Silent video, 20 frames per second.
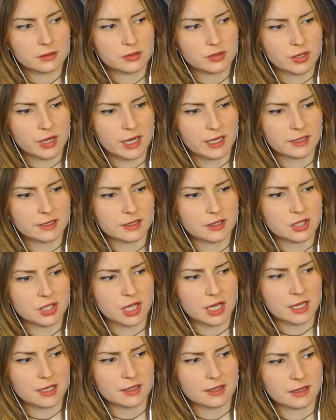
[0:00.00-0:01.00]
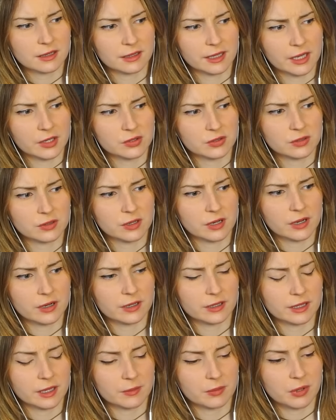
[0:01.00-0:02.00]
Trying to chase an electrical
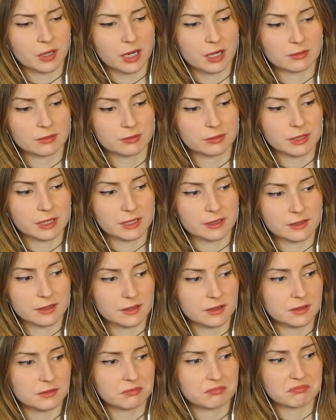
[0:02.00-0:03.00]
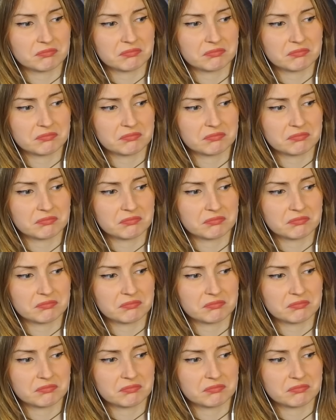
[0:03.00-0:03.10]
current that probably is